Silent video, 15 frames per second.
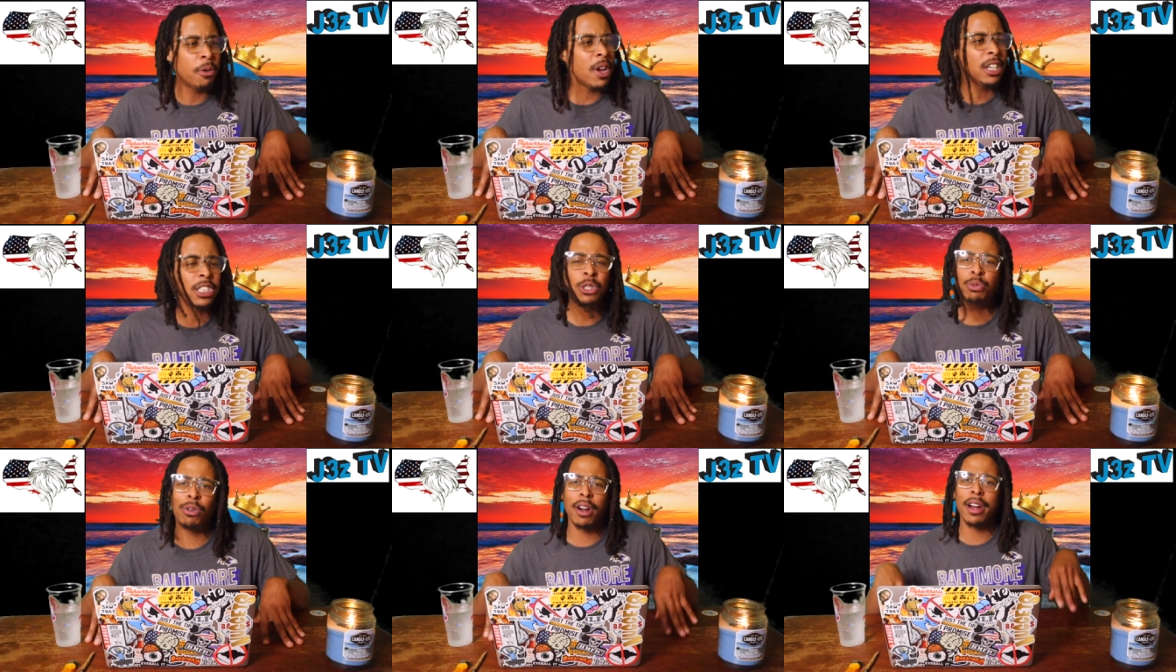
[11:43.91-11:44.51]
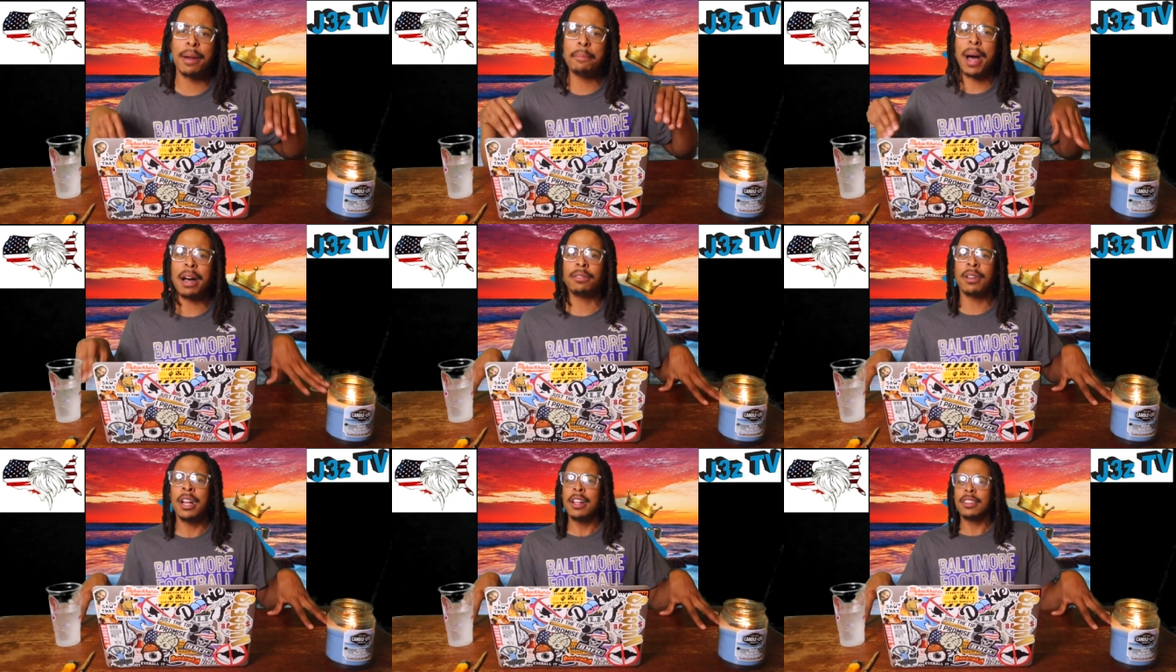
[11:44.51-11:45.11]
We just worry
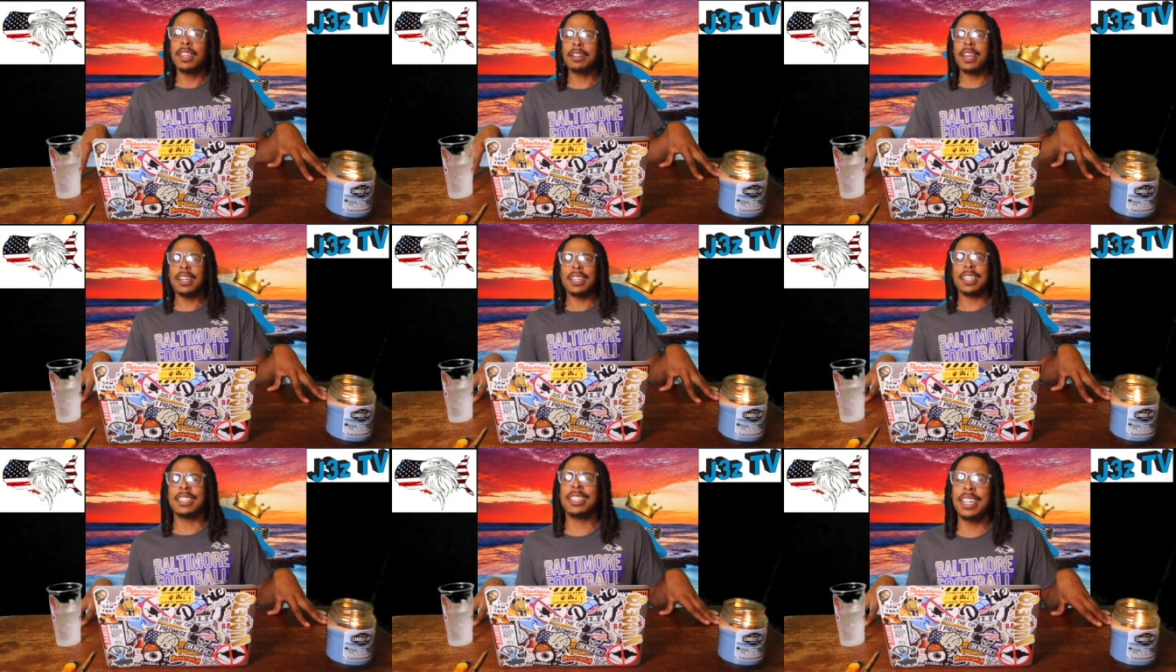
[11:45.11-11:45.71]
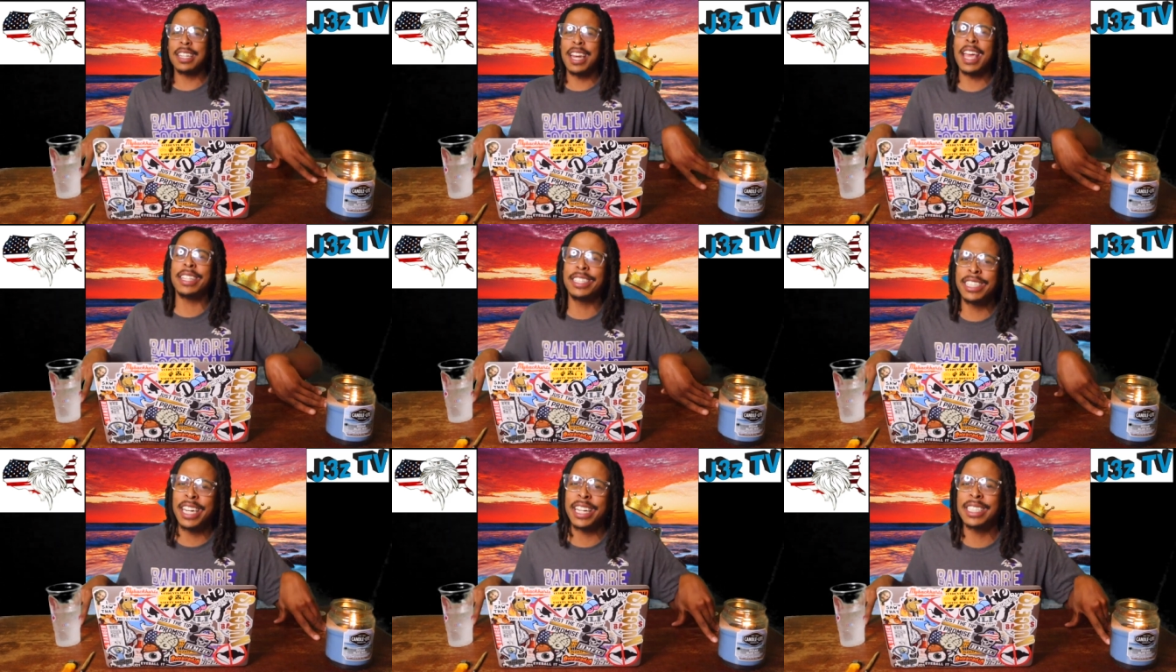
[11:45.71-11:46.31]
about the, the, the, the
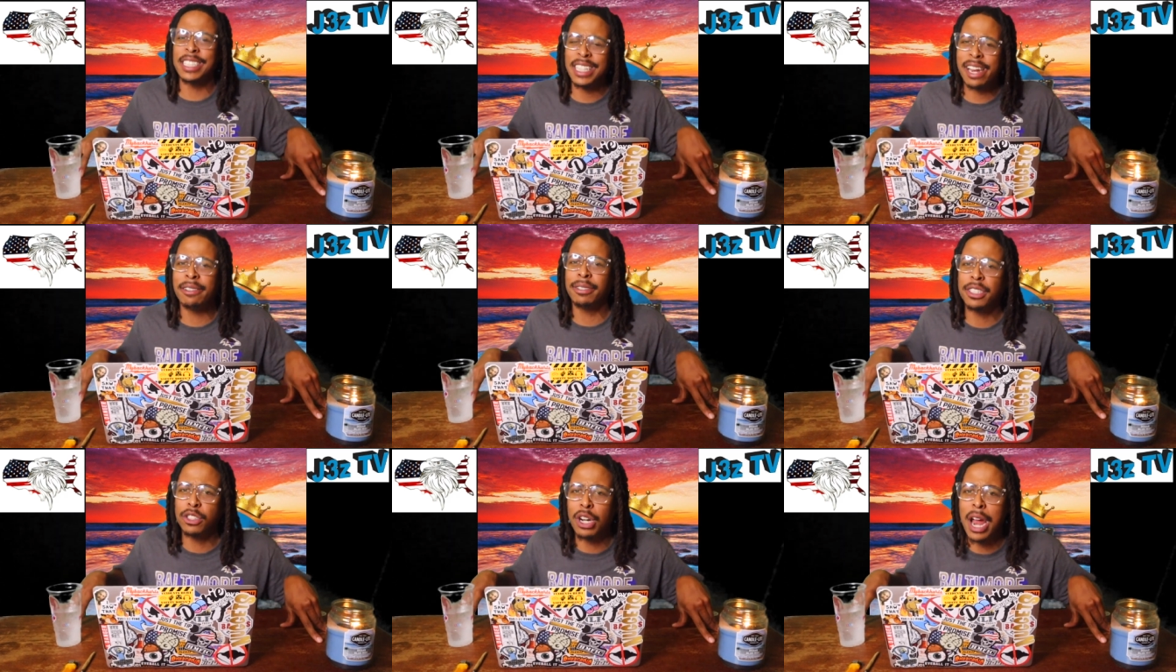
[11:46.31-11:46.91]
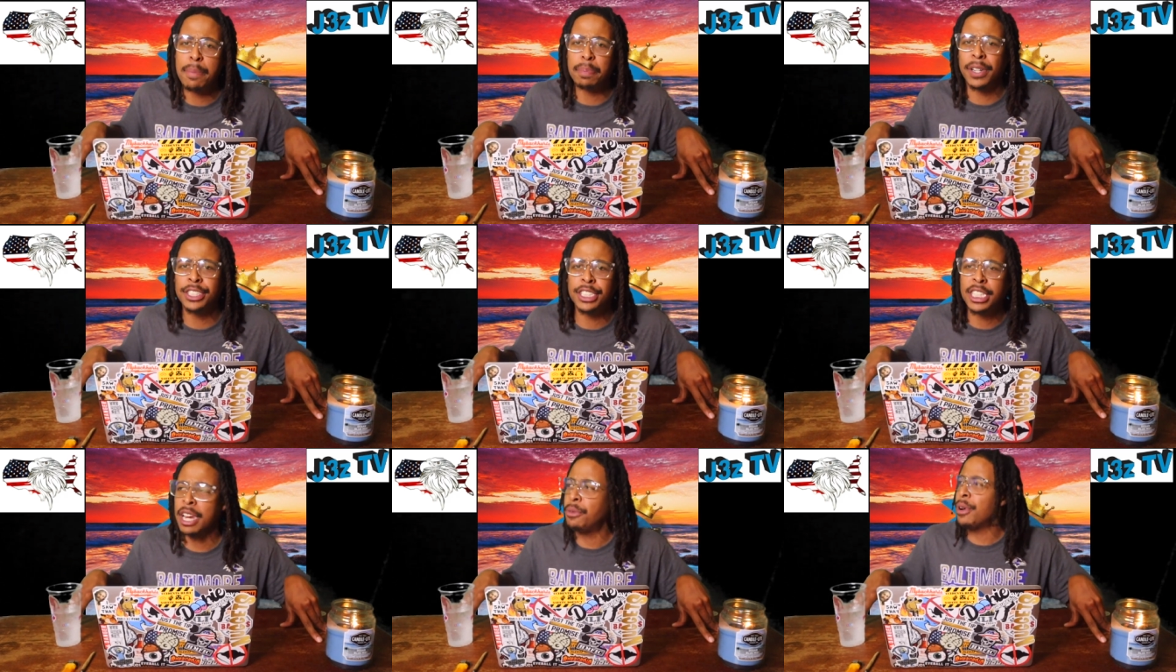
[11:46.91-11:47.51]
next chicken sandwich dropping and
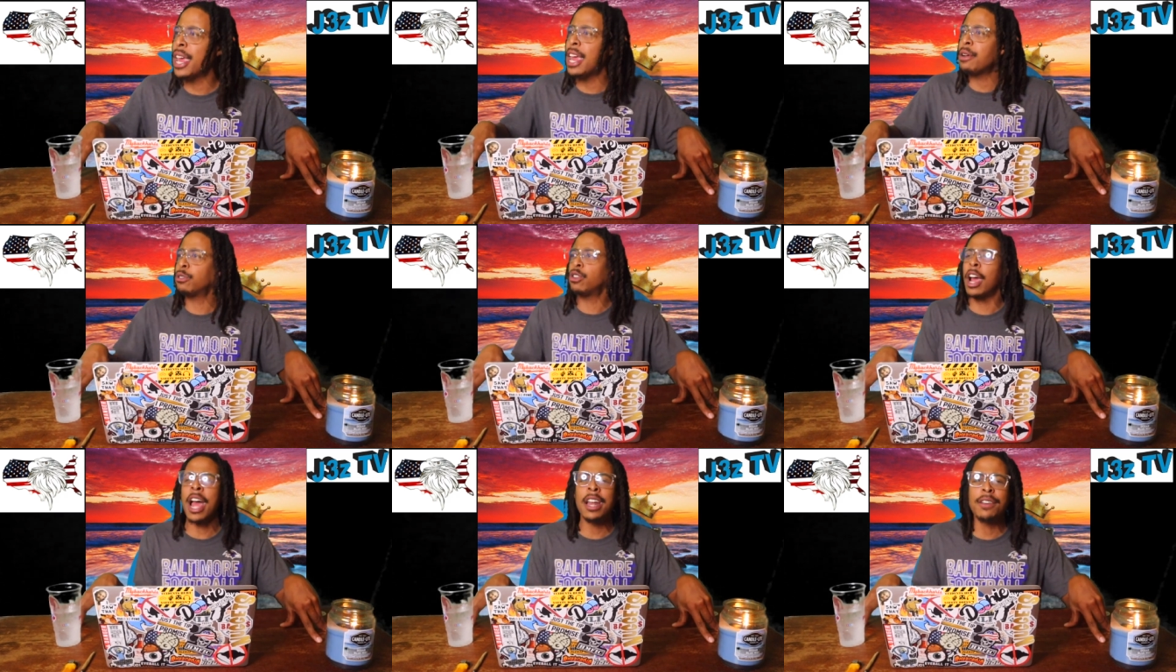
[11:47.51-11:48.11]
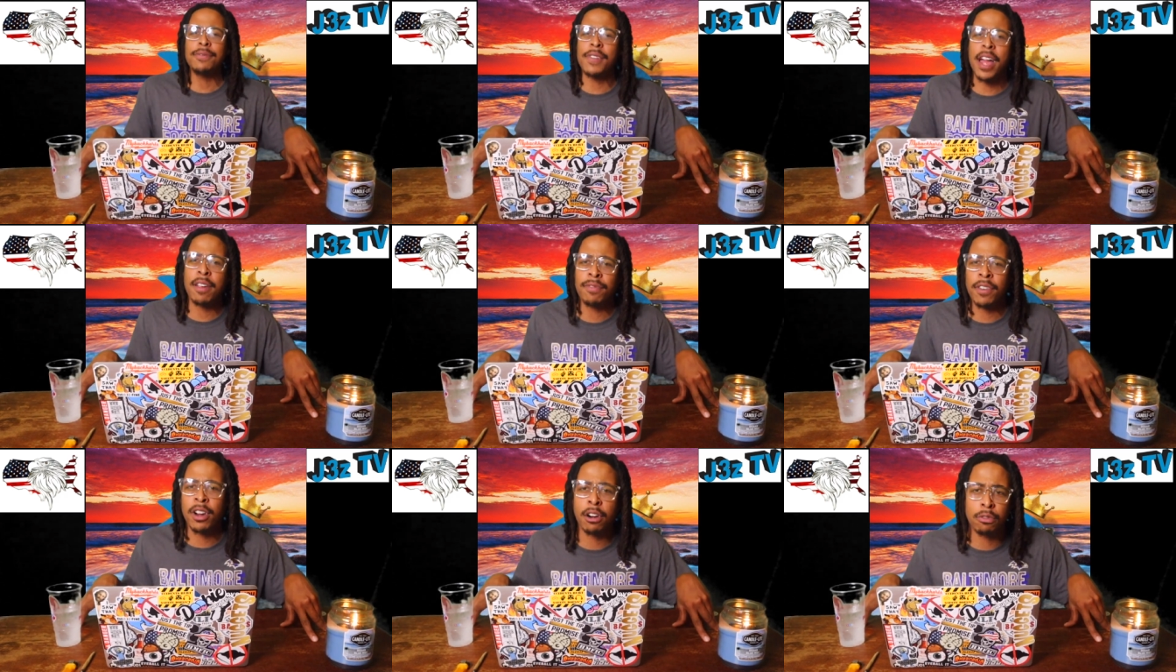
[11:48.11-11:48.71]
shit. We ain't trying to
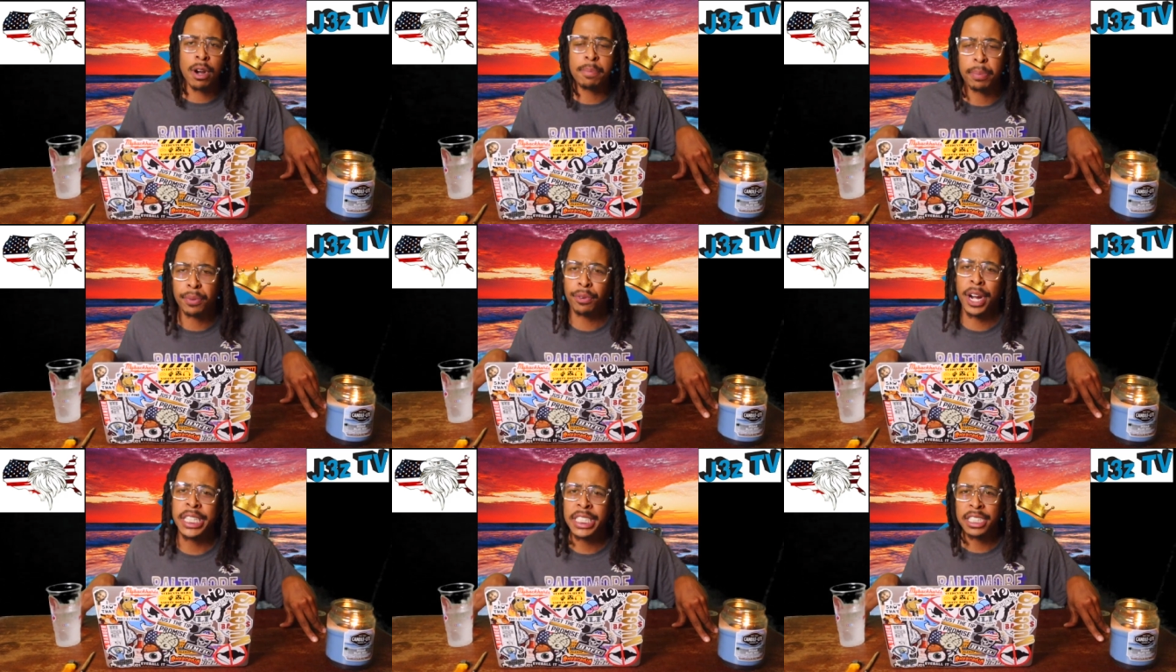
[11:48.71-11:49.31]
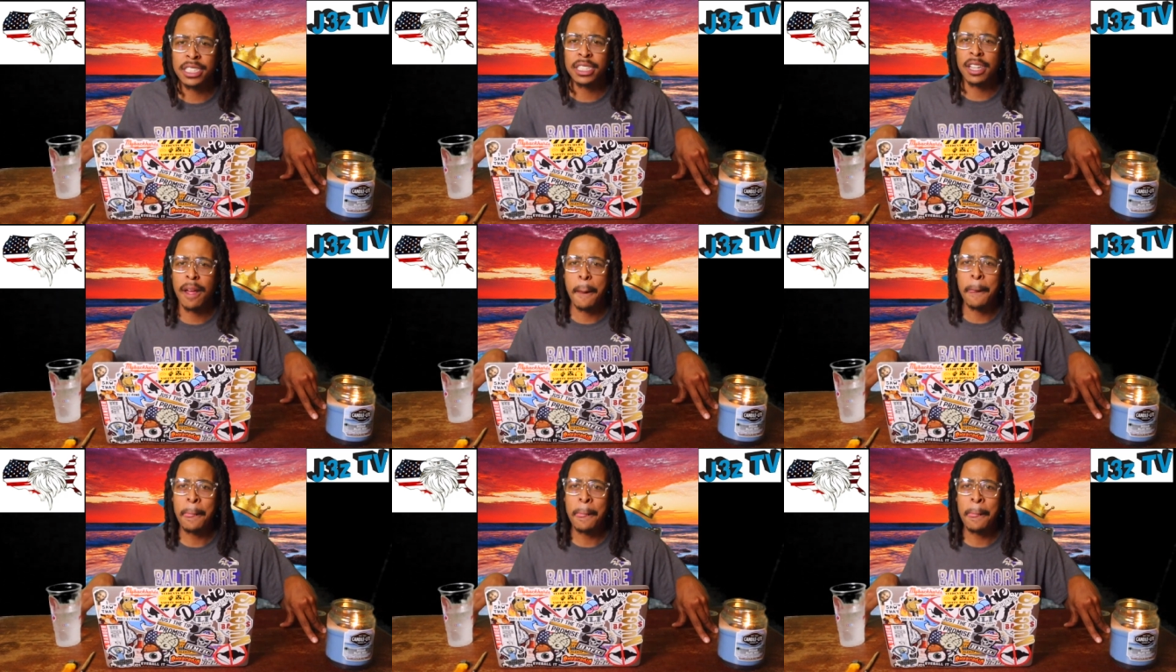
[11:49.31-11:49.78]
fight for no reparations